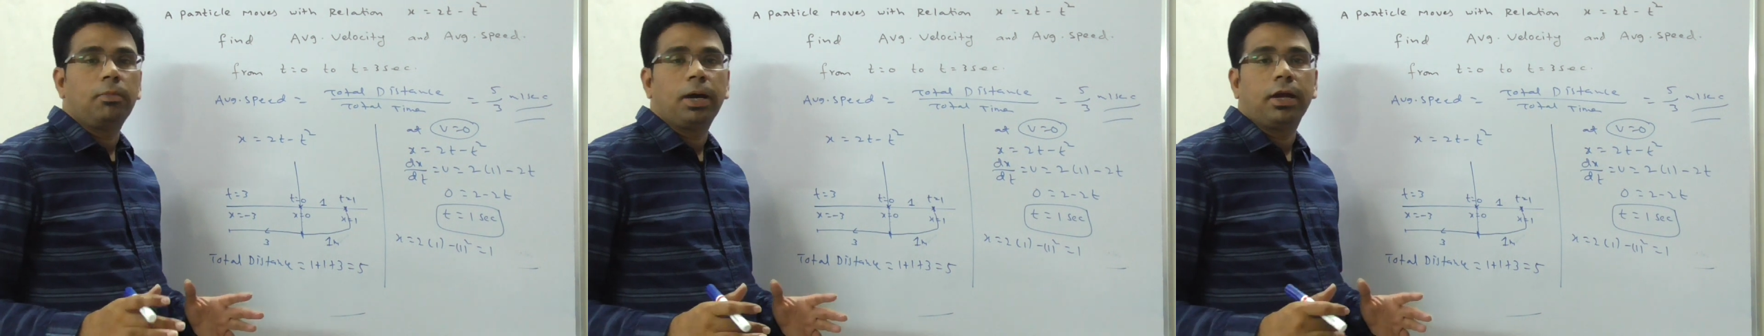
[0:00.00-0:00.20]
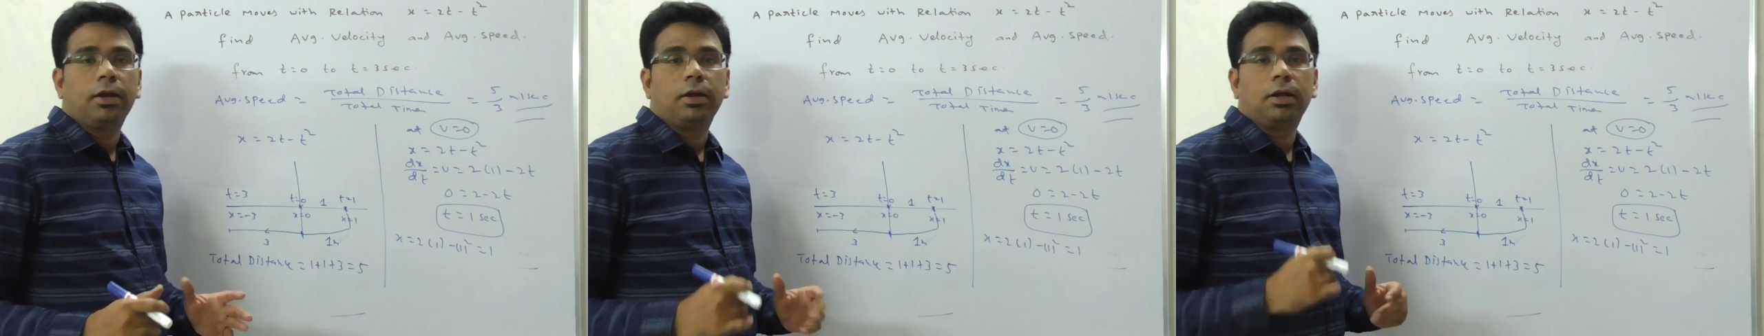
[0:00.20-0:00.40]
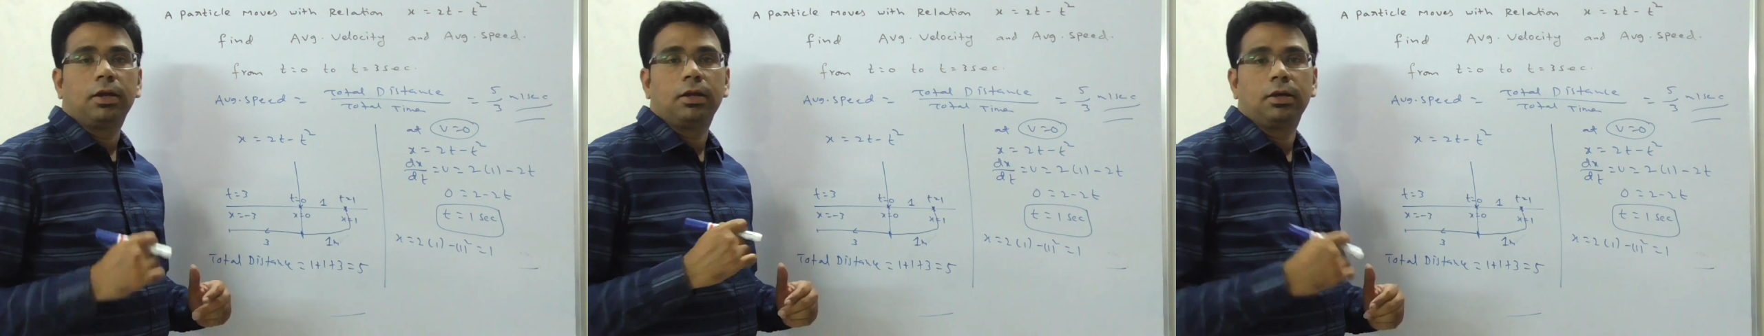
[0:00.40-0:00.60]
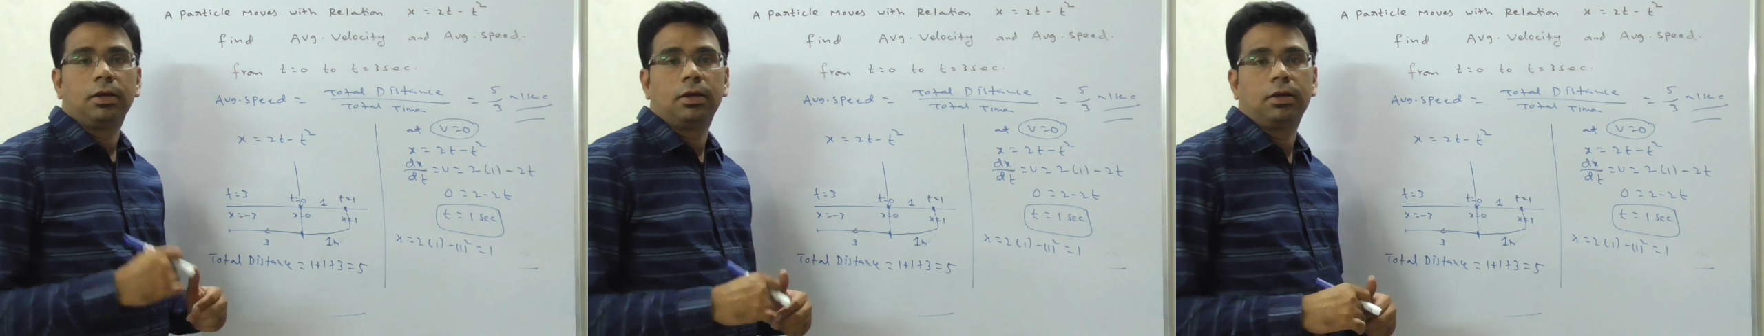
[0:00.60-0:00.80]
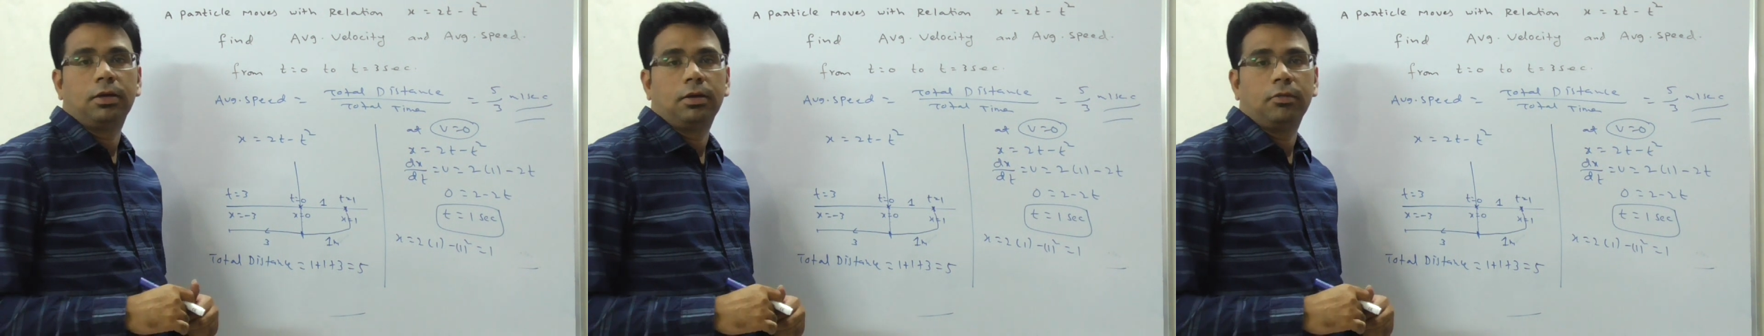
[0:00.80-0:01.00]
my
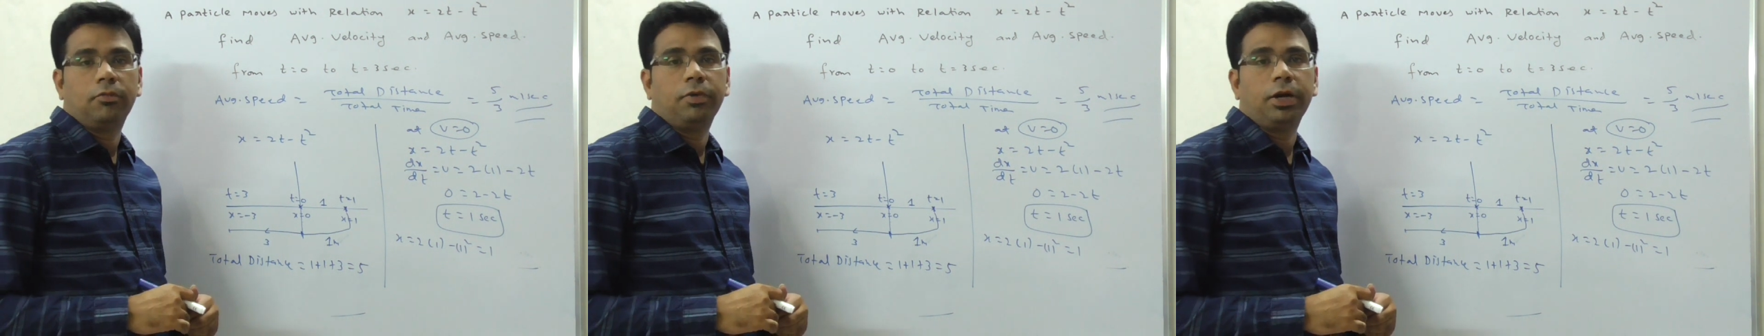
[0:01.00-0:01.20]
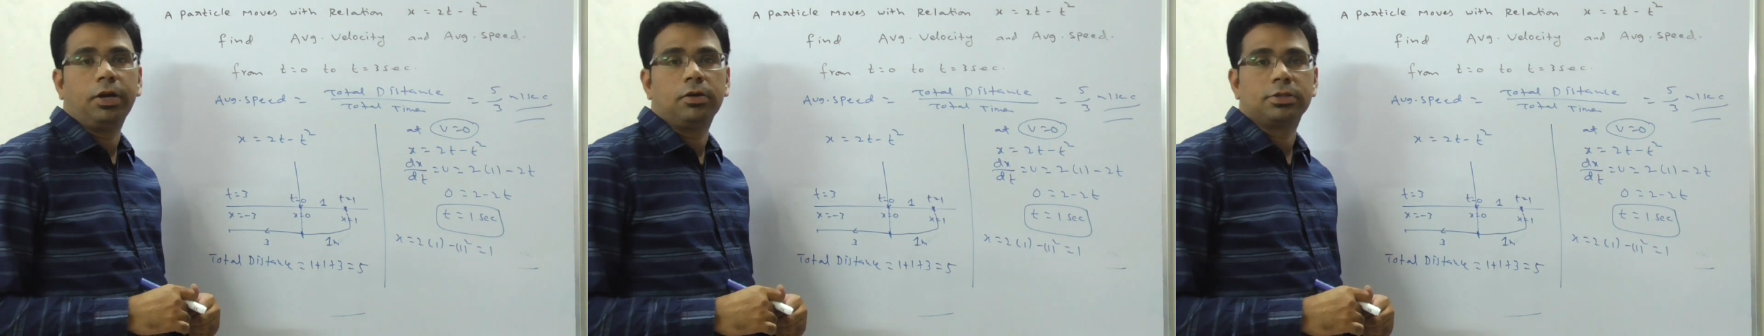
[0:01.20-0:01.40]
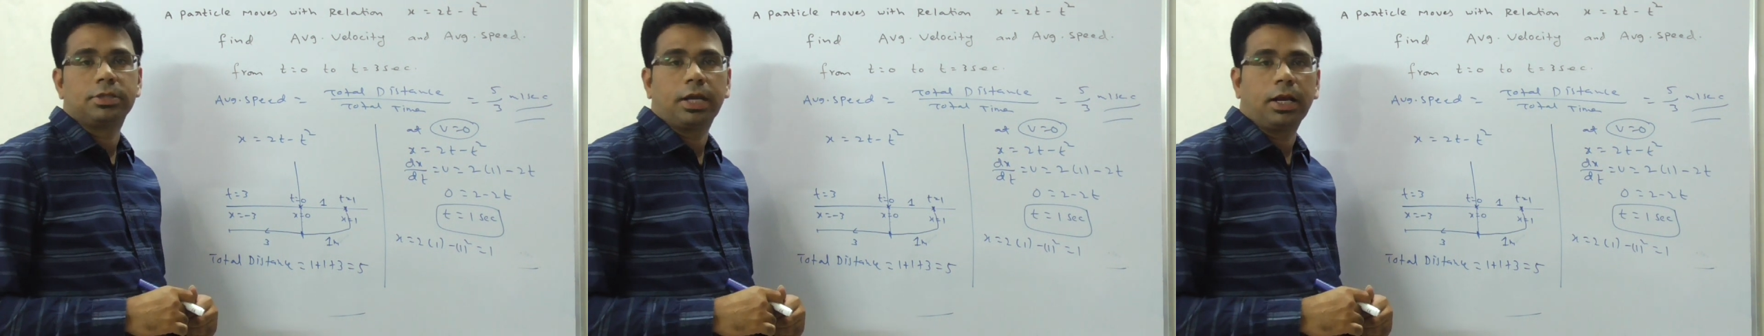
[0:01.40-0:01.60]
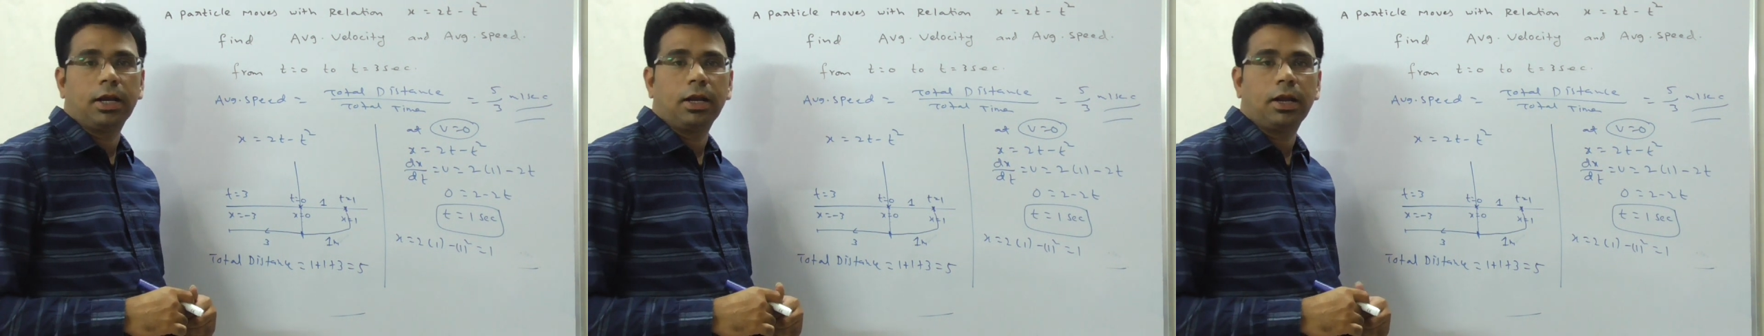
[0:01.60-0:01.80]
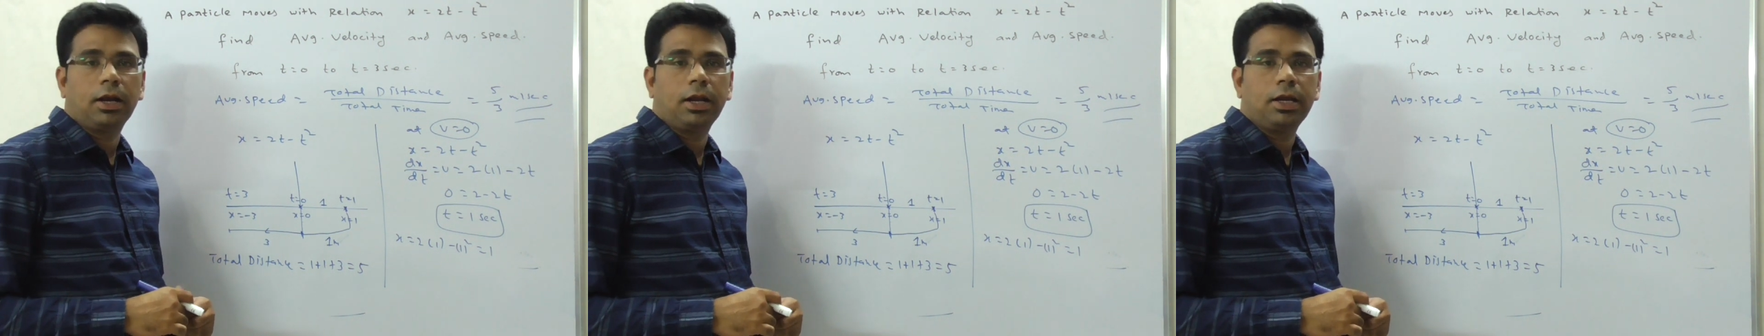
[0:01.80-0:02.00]
videos
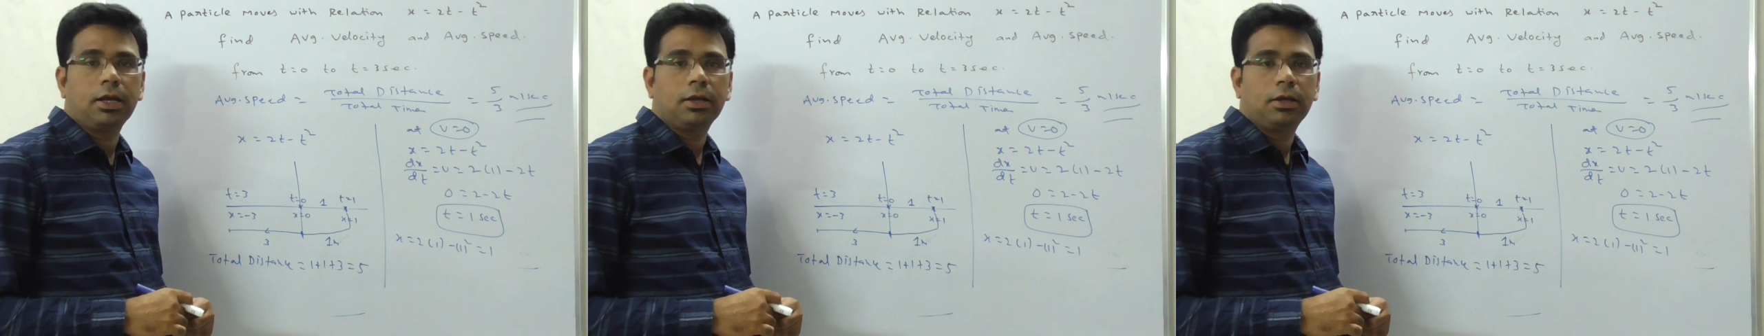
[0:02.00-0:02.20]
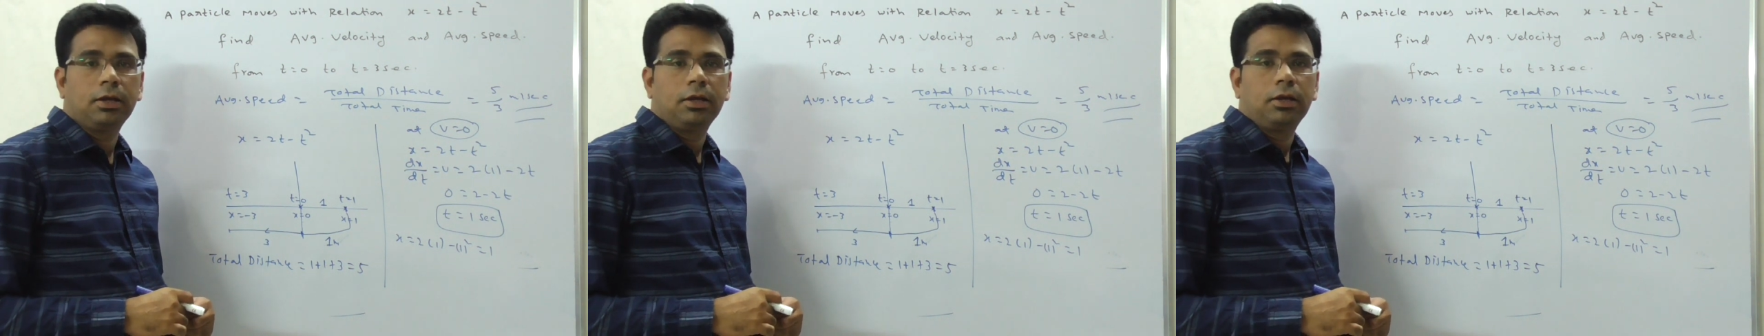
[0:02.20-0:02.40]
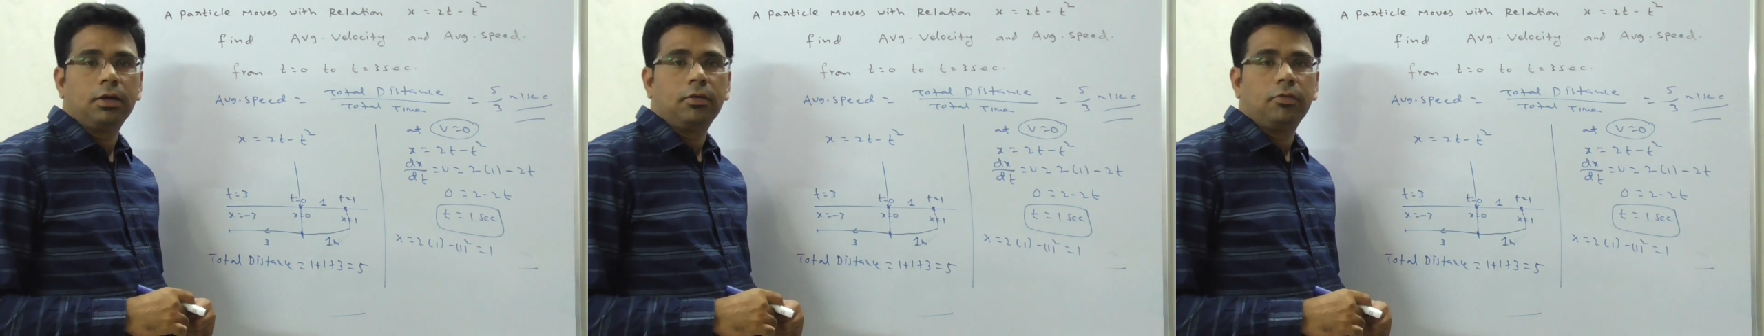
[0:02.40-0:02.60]
regularly